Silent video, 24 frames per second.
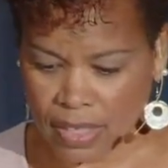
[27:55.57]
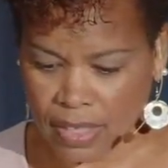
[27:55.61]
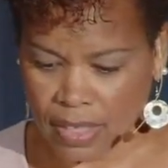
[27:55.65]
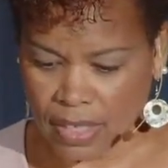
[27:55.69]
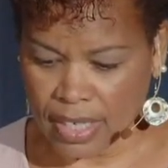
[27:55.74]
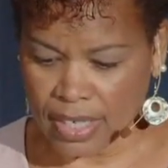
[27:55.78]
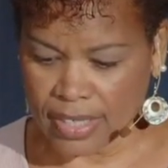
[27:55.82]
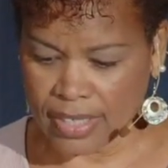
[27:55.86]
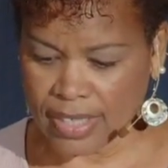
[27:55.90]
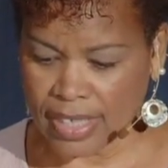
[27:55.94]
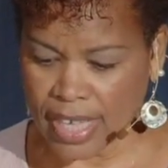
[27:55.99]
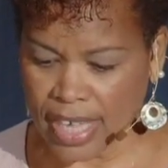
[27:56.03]

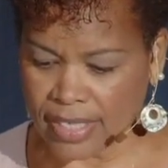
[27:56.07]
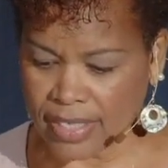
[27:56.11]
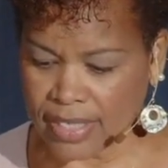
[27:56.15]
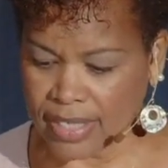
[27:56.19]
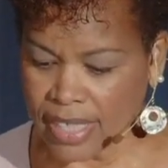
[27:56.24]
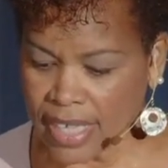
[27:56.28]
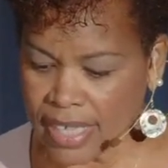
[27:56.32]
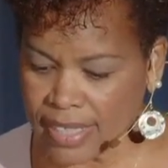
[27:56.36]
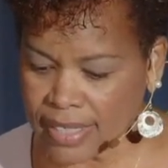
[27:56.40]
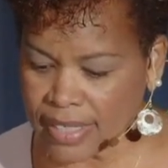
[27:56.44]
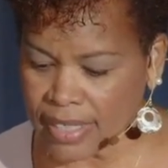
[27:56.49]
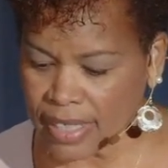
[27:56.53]
it says,
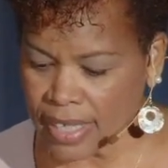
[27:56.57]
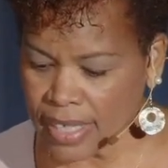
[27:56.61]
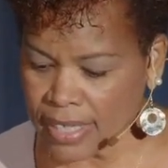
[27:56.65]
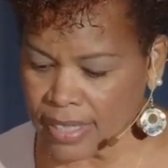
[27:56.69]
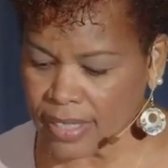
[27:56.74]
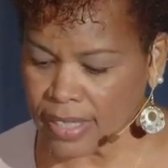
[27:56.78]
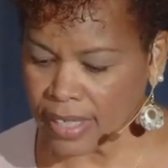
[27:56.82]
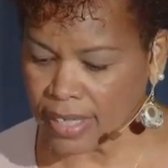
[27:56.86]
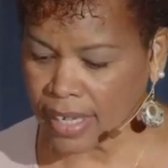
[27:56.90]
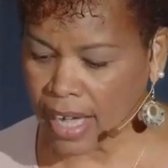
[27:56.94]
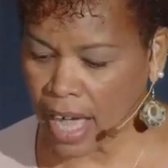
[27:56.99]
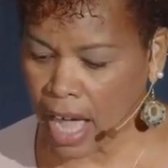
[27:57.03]
this is
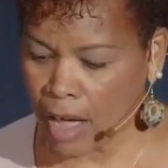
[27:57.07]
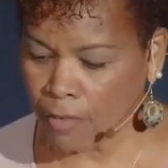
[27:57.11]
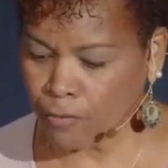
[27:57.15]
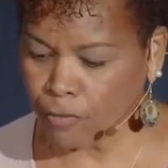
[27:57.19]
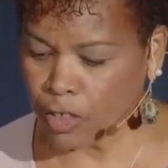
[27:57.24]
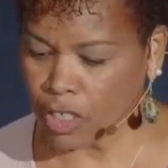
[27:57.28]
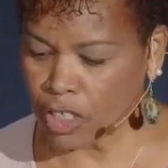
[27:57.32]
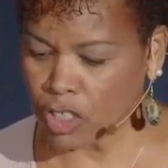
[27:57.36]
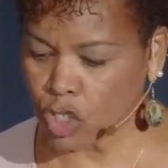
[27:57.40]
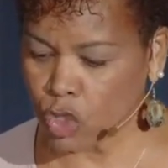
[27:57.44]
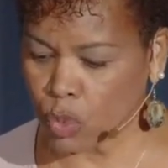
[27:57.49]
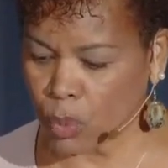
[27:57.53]
the
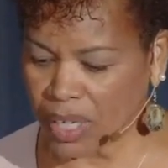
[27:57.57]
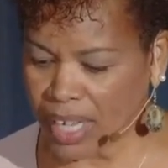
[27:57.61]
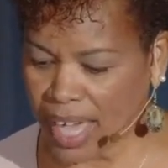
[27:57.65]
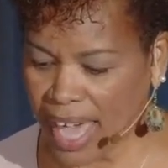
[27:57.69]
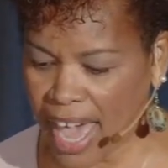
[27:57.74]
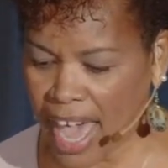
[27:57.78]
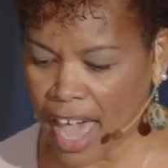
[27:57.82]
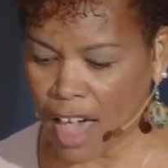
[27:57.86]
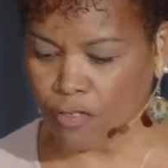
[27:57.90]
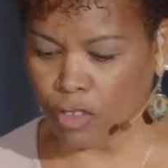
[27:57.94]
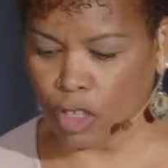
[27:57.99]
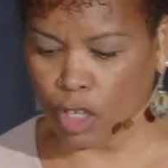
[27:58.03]
confidence we
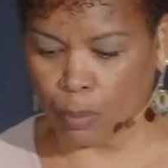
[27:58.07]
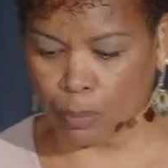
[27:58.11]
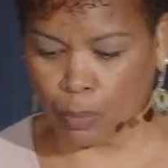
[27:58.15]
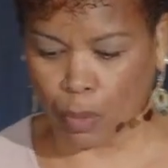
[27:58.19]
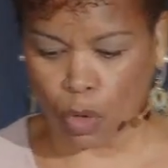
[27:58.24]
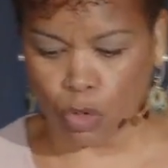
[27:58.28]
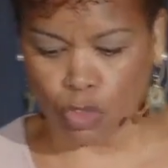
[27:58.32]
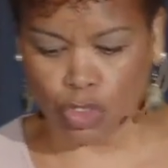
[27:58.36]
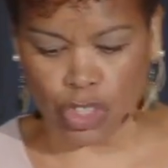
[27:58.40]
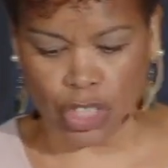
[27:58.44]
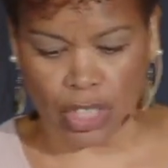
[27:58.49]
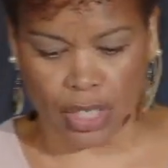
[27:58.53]
have in
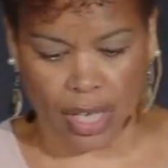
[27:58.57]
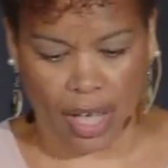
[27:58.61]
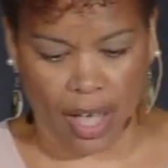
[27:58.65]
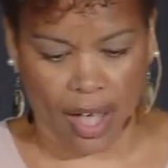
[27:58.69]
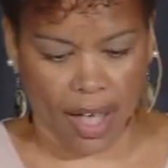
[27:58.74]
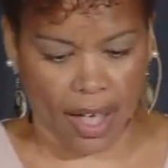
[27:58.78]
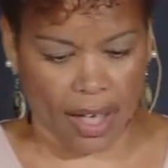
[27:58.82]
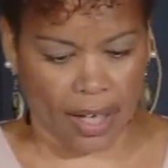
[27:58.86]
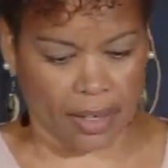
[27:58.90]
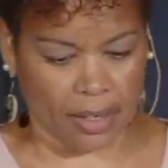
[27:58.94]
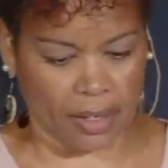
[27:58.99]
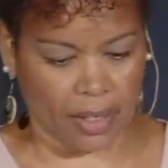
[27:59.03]
approaching
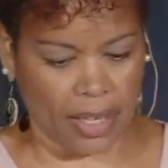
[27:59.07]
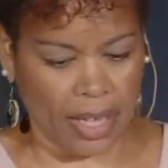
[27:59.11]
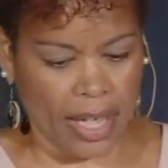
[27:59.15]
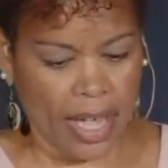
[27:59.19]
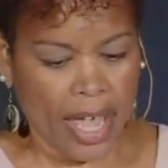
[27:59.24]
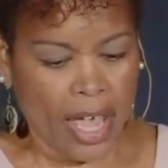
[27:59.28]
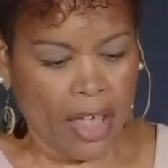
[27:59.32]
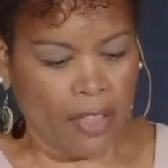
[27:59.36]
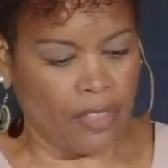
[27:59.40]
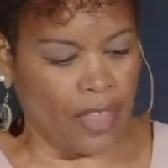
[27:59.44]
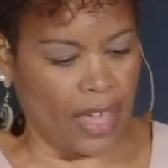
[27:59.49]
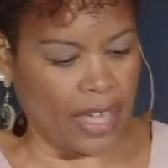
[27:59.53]
God,
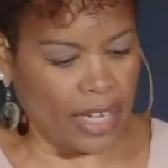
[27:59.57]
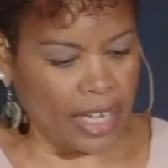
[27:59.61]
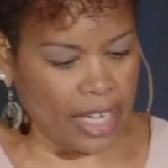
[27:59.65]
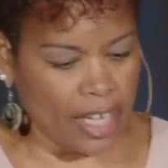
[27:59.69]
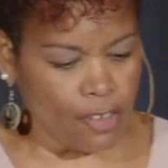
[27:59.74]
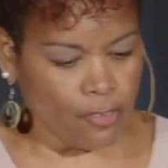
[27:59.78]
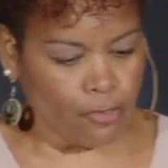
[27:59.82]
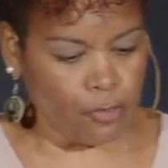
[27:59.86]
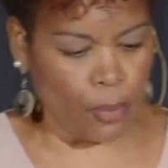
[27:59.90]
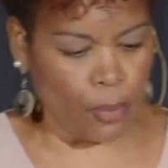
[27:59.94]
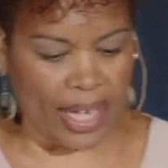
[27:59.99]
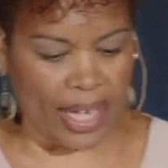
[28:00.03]
that
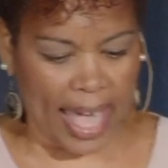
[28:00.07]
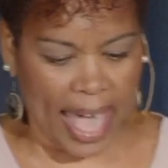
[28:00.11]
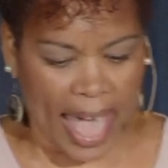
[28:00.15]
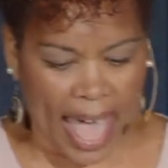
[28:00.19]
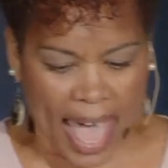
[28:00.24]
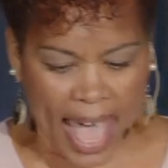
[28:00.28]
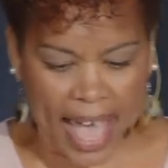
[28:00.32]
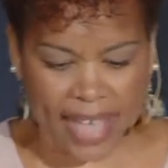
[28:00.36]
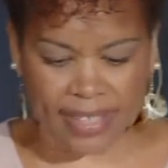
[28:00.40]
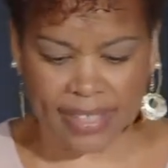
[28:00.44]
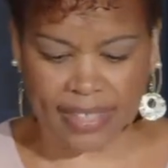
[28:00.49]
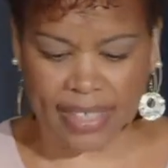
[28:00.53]
if
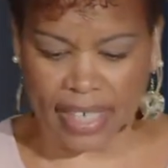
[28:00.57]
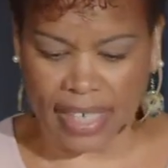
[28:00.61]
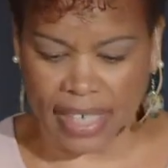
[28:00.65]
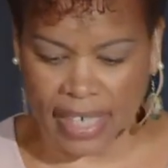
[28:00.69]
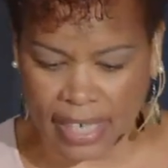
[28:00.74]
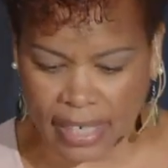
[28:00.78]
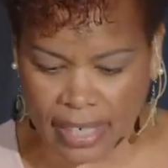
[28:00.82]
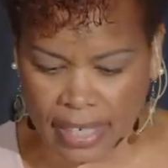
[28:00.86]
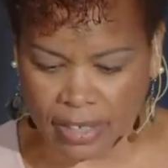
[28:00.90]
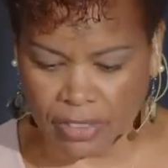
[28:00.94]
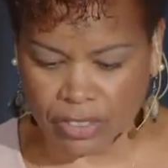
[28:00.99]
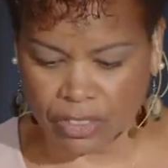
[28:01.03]
ask
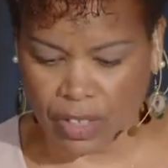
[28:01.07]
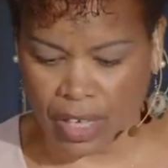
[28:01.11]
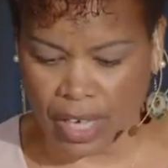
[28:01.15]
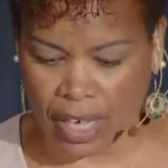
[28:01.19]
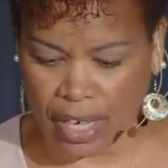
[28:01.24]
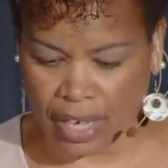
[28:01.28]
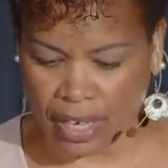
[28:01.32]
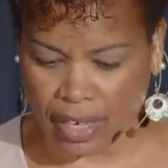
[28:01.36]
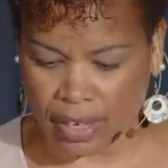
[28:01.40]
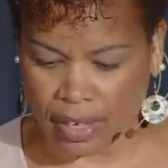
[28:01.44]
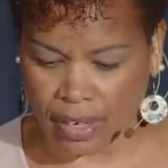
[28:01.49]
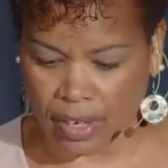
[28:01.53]

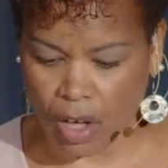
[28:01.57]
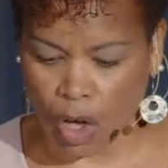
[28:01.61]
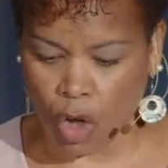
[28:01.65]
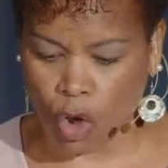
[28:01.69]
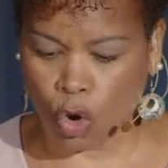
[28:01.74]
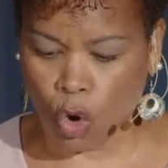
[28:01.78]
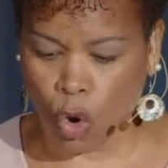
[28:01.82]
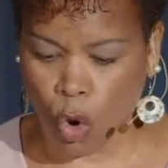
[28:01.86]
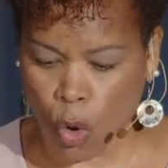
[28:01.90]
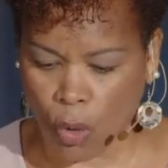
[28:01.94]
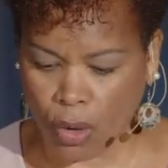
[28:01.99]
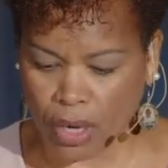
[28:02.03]
anything
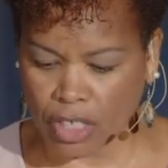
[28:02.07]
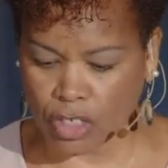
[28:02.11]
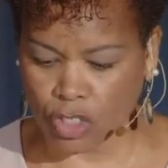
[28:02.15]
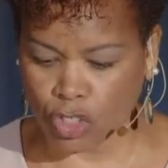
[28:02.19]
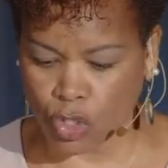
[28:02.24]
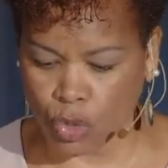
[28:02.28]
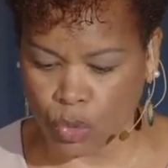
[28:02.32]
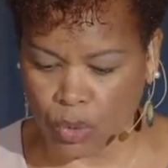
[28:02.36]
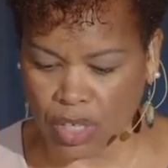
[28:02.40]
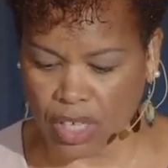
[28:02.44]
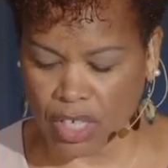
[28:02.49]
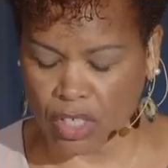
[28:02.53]
according
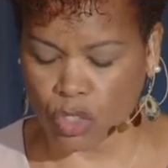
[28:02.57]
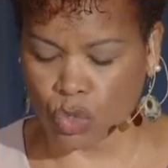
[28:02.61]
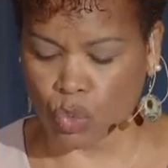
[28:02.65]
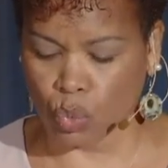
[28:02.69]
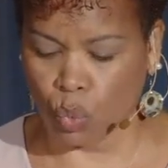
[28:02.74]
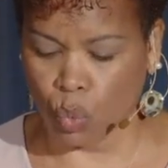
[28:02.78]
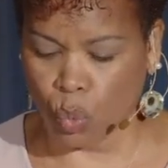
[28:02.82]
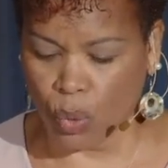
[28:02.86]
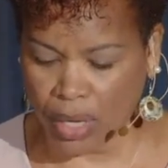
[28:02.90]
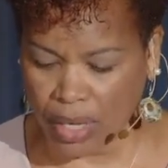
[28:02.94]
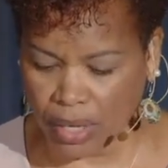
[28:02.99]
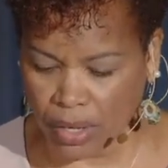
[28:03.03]
to his
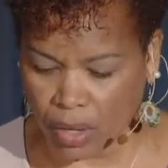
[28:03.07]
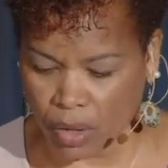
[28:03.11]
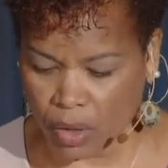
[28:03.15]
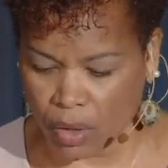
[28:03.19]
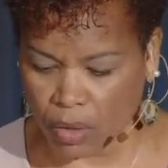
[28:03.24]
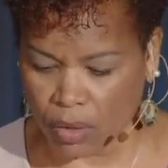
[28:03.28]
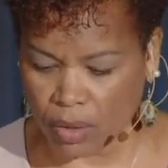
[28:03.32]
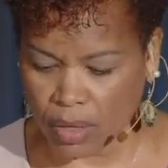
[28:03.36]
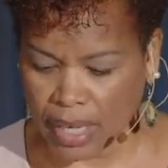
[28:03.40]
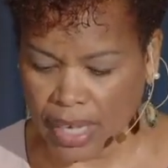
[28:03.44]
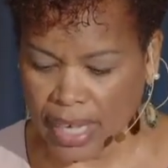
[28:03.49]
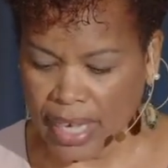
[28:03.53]

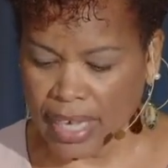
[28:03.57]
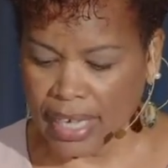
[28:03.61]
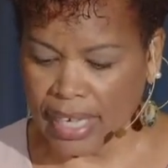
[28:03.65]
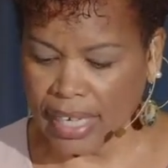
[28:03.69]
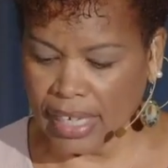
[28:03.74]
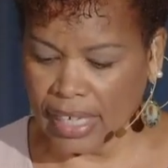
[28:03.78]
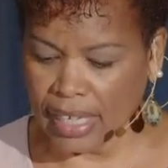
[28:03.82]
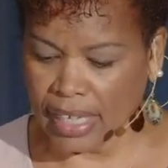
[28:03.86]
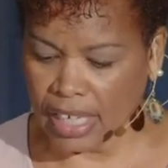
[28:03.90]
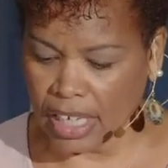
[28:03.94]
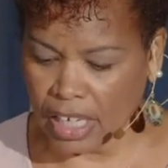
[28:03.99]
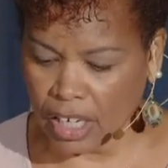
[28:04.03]
will,
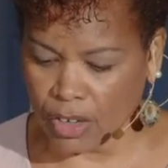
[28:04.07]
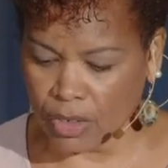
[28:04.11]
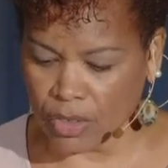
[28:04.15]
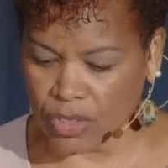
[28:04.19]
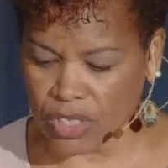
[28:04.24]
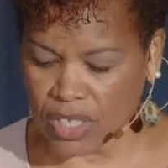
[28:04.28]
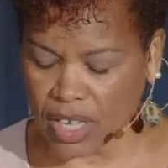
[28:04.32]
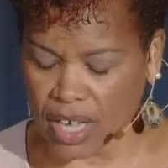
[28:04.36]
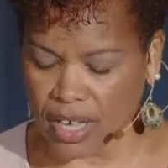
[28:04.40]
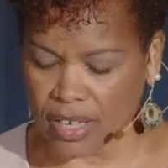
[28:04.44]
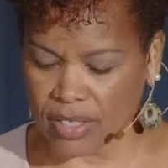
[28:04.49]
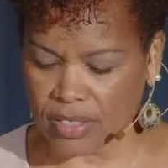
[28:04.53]
he
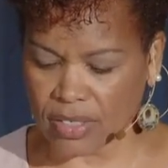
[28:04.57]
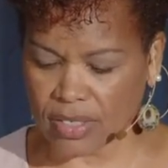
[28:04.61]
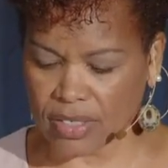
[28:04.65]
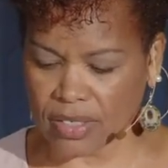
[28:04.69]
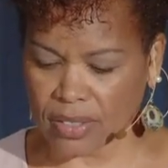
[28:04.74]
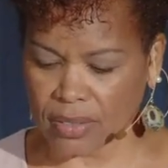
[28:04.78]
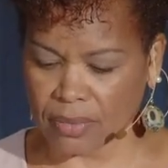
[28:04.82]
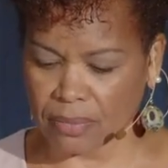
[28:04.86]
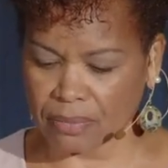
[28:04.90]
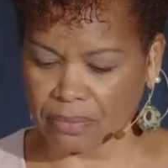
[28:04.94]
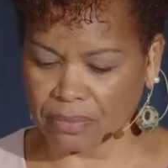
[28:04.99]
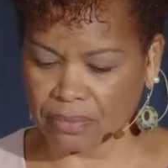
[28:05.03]
hears us.